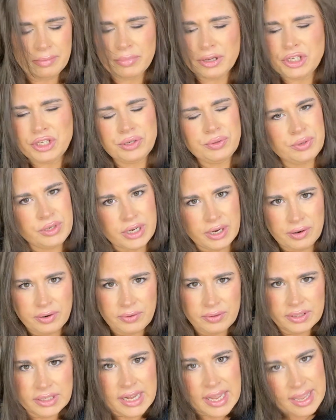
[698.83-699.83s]
but you
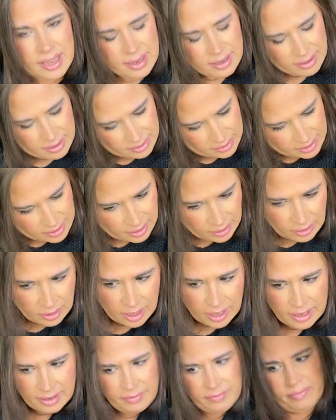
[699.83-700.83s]
don't. A
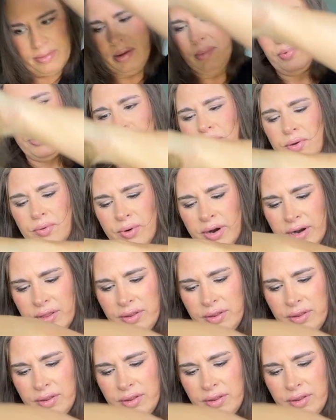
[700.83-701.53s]
lot of people who wear